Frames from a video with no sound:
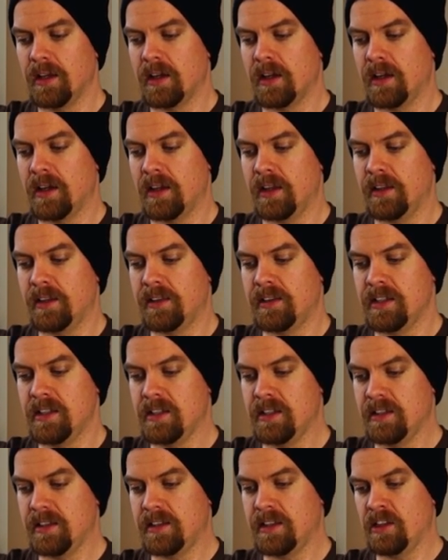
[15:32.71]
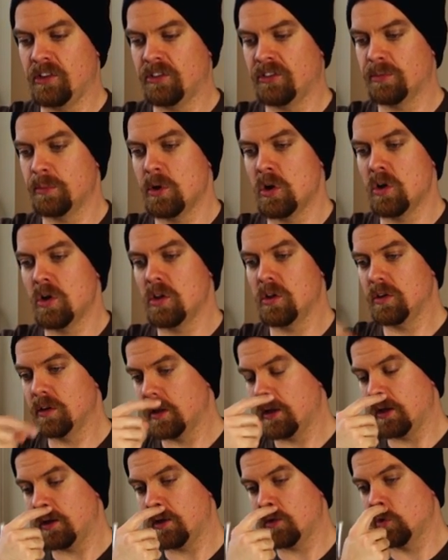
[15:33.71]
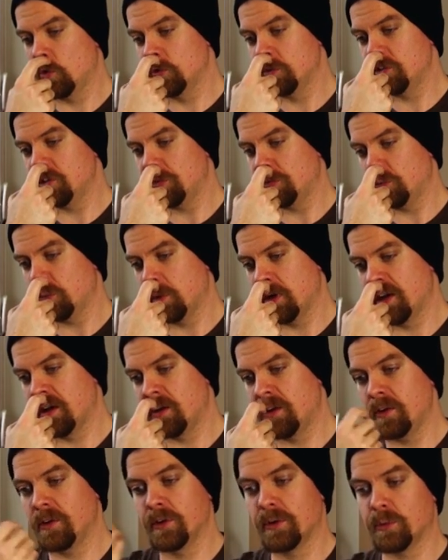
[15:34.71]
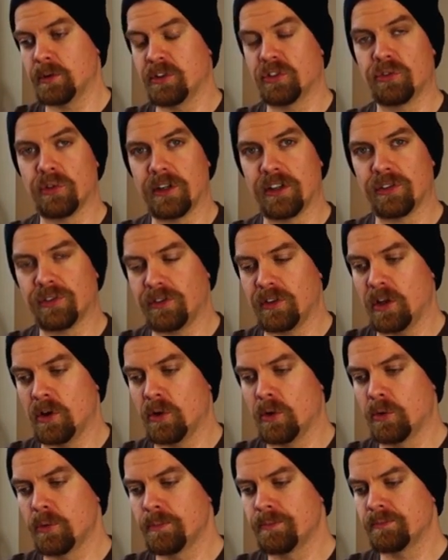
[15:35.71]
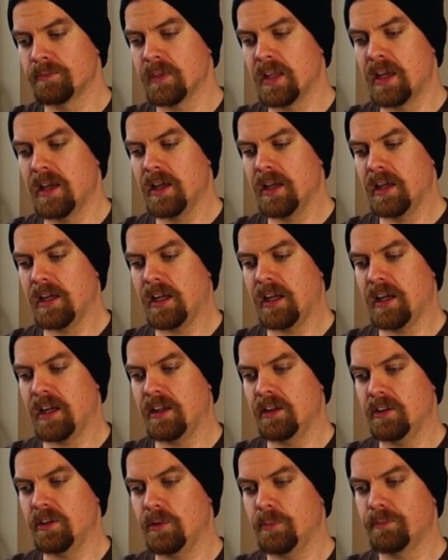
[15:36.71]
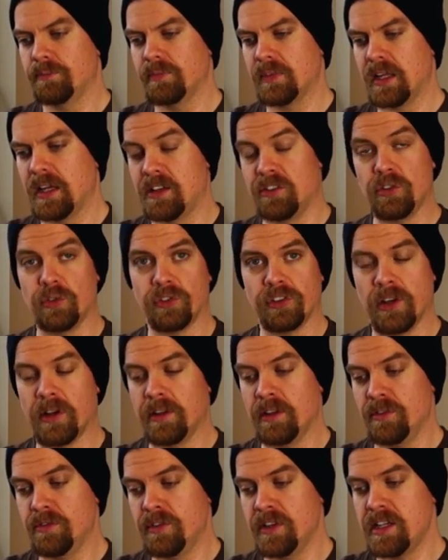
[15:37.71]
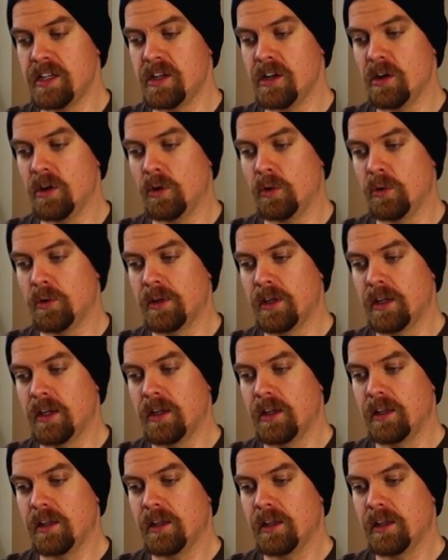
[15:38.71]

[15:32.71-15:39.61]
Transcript: The small holes as well restrict flow, and as you saw in the video,